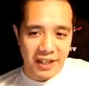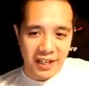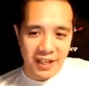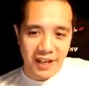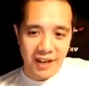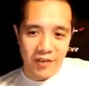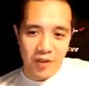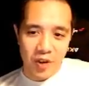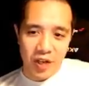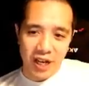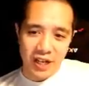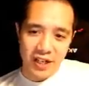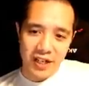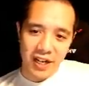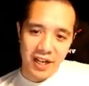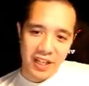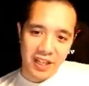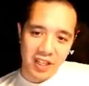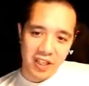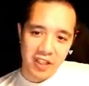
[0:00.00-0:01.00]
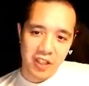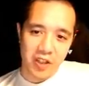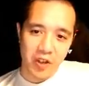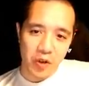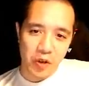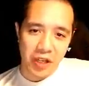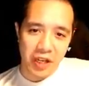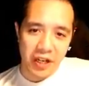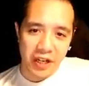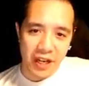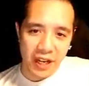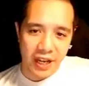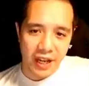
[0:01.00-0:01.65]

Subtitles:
Have you gotten anything new yet?